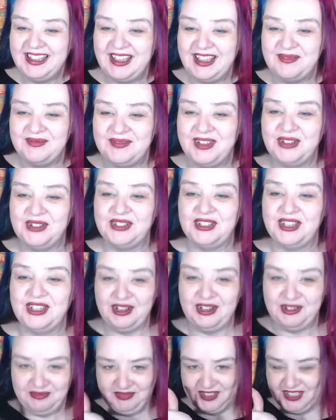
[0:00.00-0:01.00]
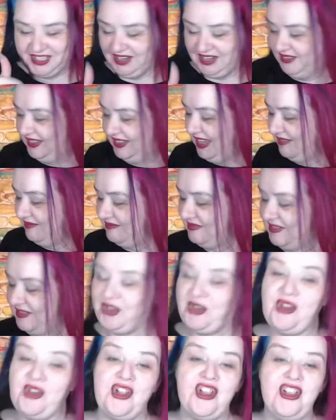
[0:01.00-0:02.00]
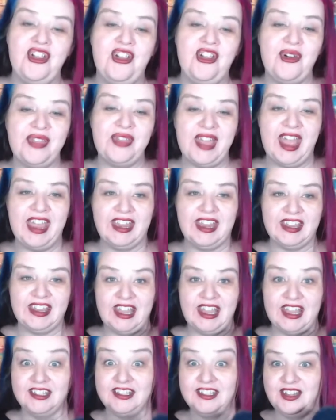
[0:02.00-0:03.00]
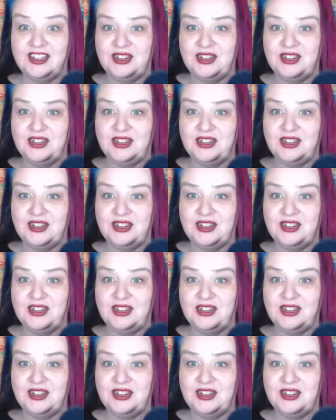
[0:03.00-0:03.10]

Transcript: yep, no soap. So, yep, got got the hang of that.